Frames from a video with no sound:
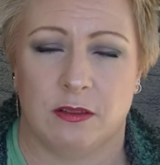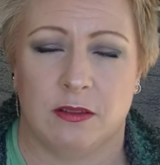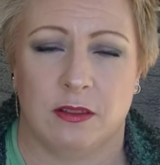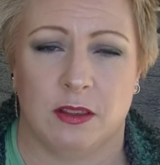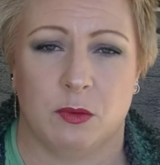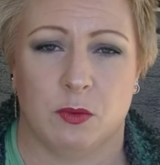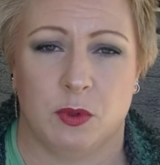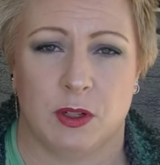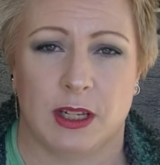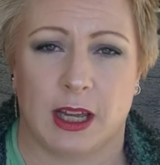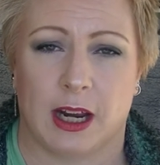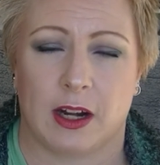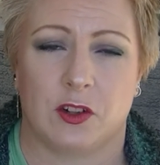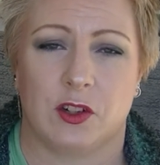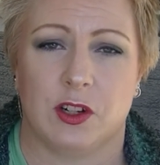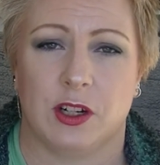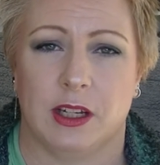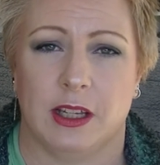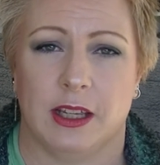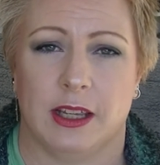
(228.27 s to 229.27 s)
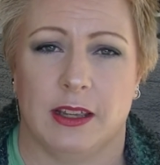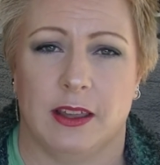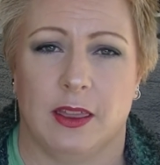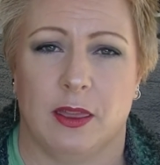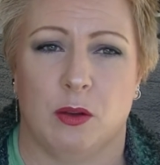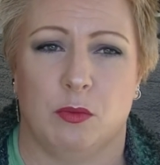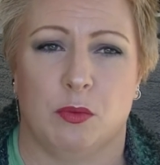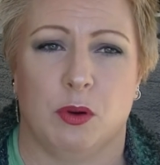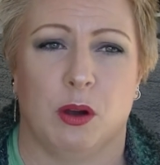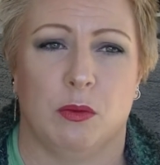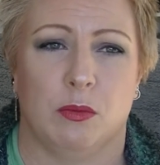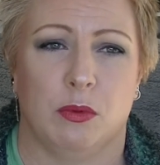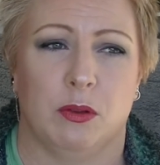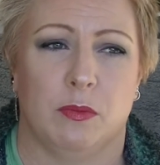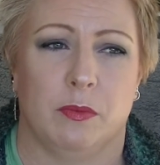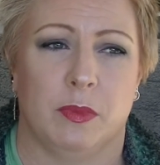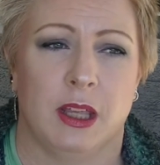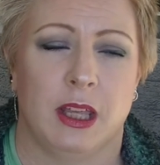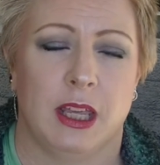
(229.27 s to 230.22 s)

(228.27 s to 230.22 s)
that was actually the problem.